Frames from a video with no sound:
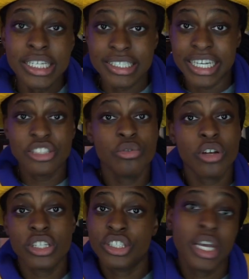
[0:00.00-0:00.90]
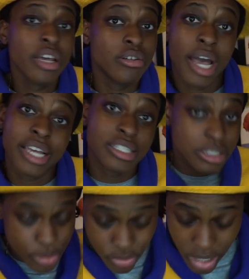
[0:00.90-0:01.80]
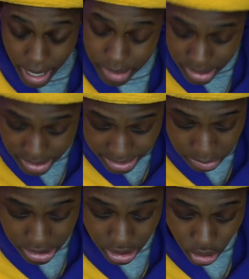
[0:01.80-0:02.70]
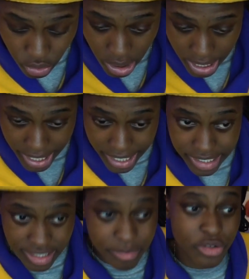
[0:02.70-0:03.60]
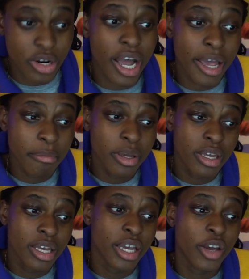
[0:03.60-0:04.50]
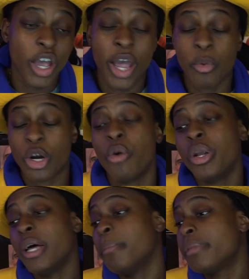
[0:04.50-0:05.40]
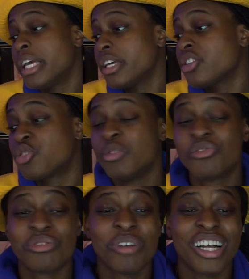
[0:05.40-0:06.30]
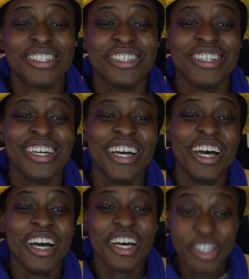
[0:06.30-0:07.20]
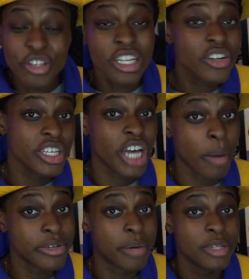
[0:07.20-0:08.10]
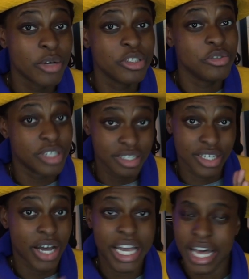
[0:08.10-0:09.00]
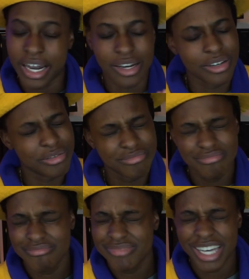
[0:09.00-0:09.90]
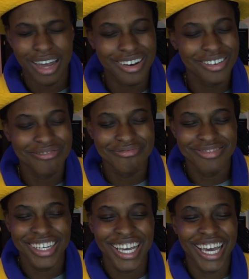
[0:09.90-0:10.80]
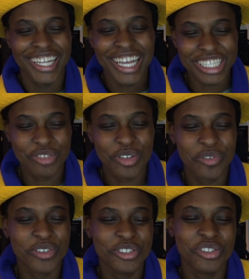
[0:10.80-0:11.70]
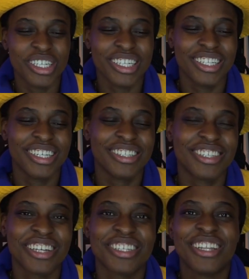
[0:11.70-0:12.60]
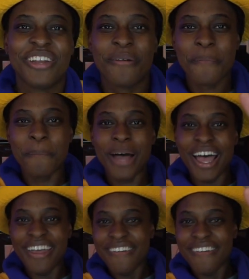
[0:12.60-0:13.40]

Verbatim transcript: stay tuned on this channel, guys. Subscribe, click down below, and subscribe. We're going up. Thank y'all so much for watching. Literally comment down below what you think, though. I gotta know. Gotta know. And like this video if you enjoyed it. Talk to y'all later. Bye.